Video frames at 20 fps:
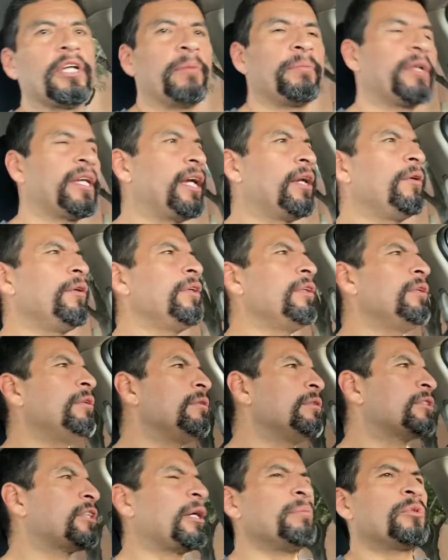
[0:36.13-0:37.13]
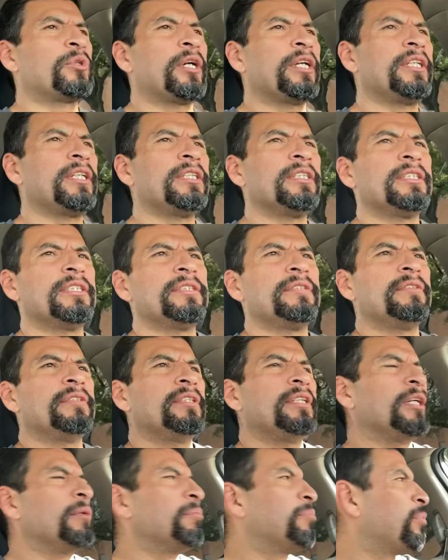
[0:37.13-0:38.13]
caring, you stop trying to
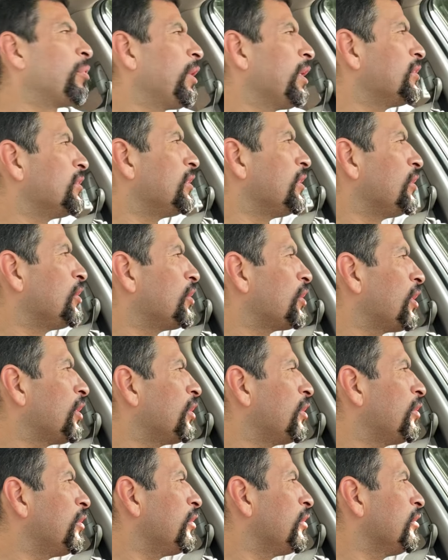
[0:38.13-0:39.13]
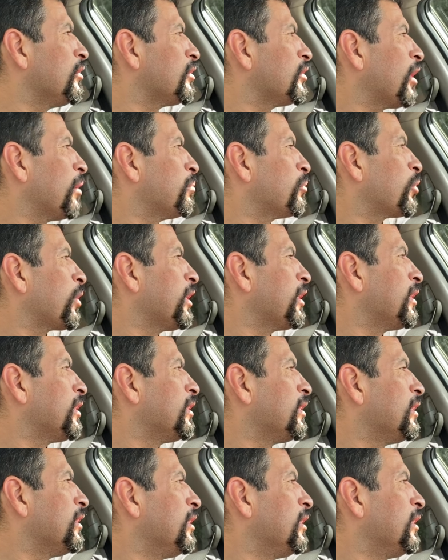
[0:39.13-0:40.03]
impress each other, you stop trying to